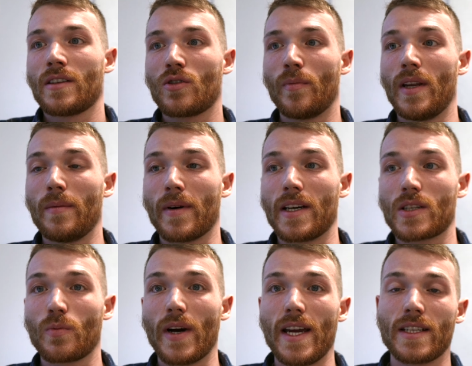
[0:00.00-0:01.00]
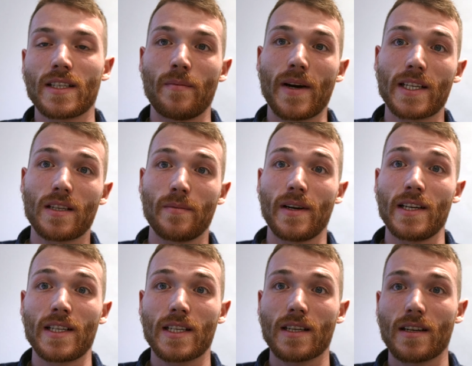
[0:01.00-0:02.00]
to minimize waste and
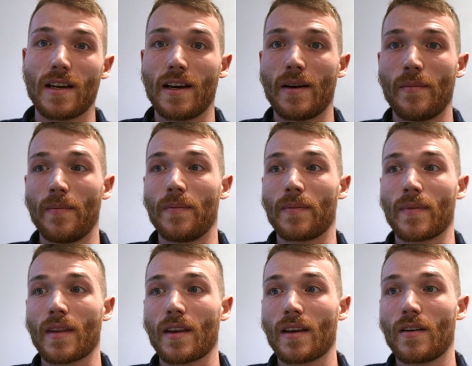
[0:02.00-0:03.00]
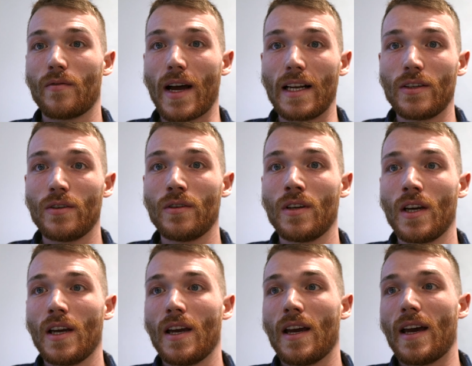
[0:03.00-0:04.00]
maximize value.
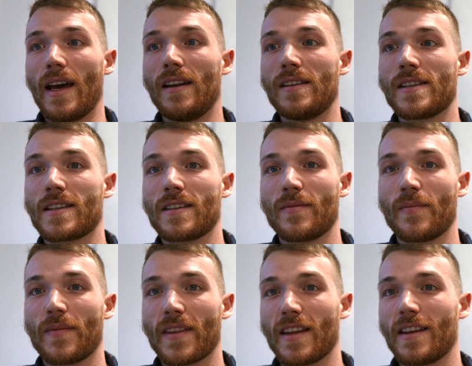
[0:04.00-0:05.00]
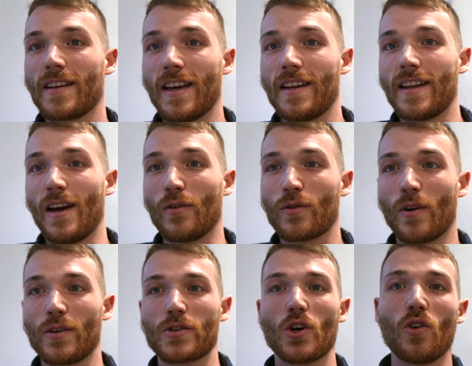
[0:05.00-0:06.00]
And they of
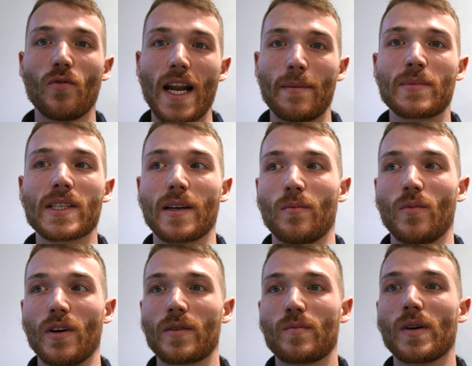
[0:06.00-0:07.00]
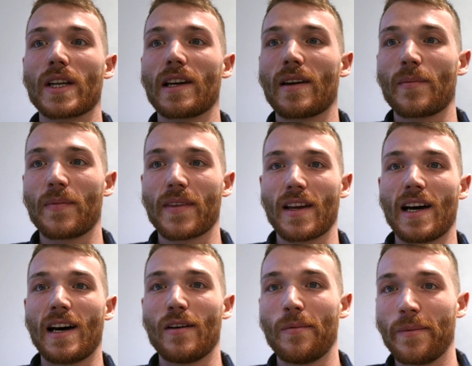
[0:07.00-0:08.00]
course overlap somewhat, but
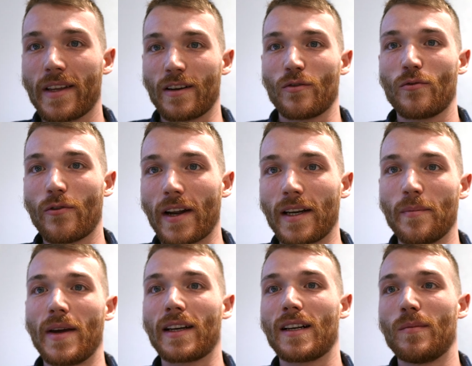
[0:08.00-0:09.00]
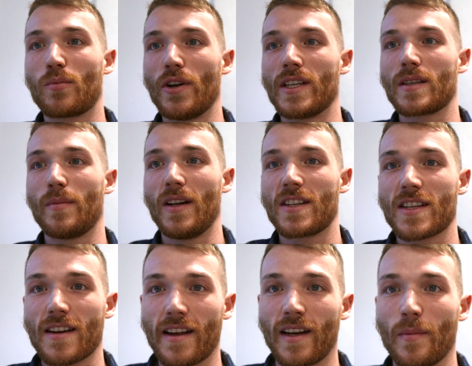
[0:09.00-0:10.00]
are kind of fundamental principles
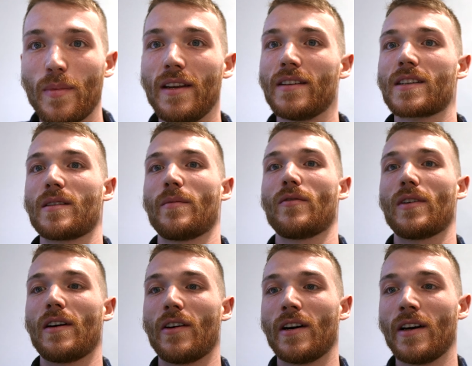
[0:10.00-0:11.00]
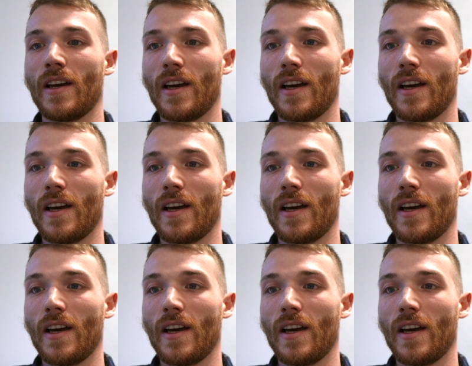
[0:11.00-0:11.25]
that underpin some of our